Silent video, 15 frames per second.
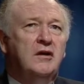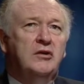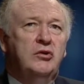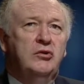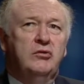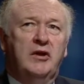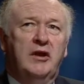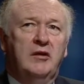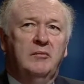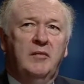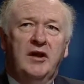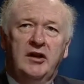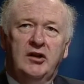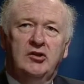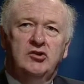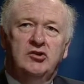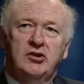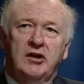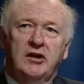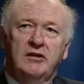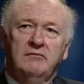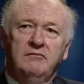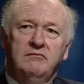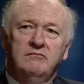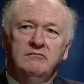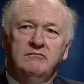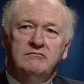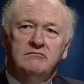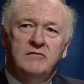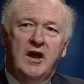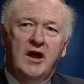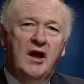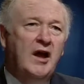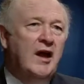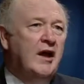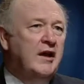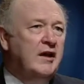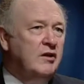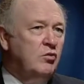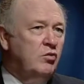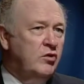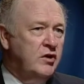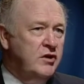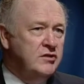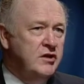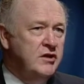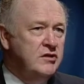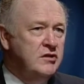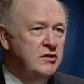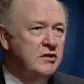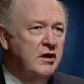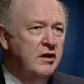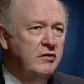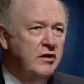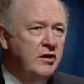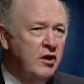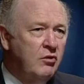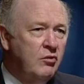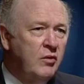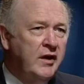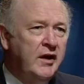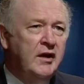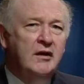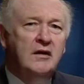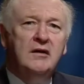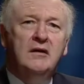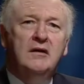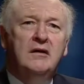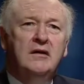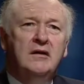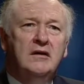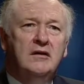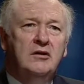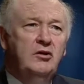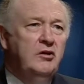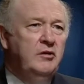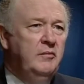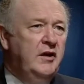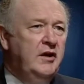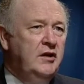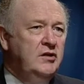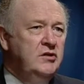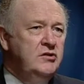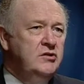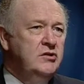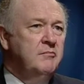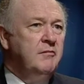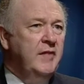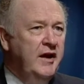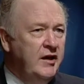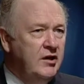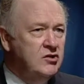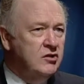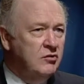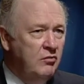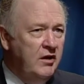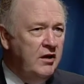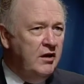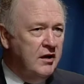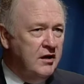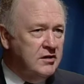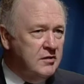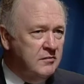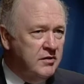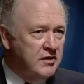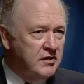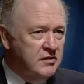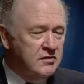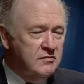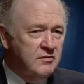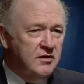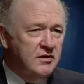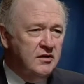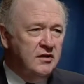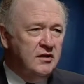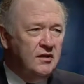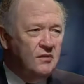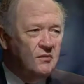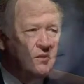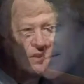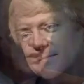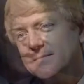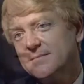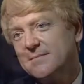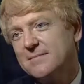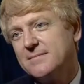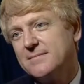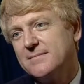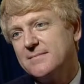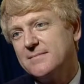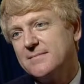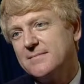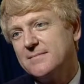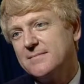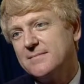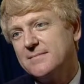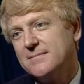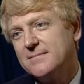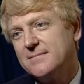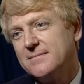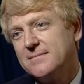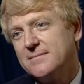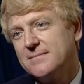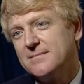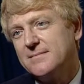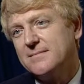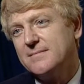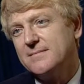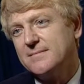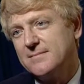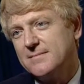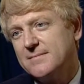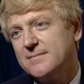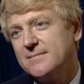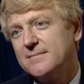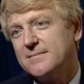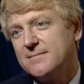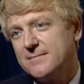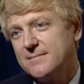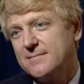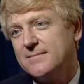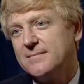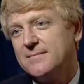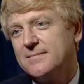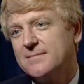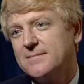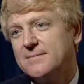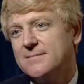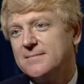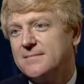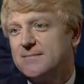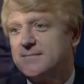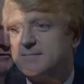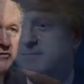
You can manage an organisation that's going nowhere. You can manage it well, I suppose, but I'm inclined to emphasise the overlap myself.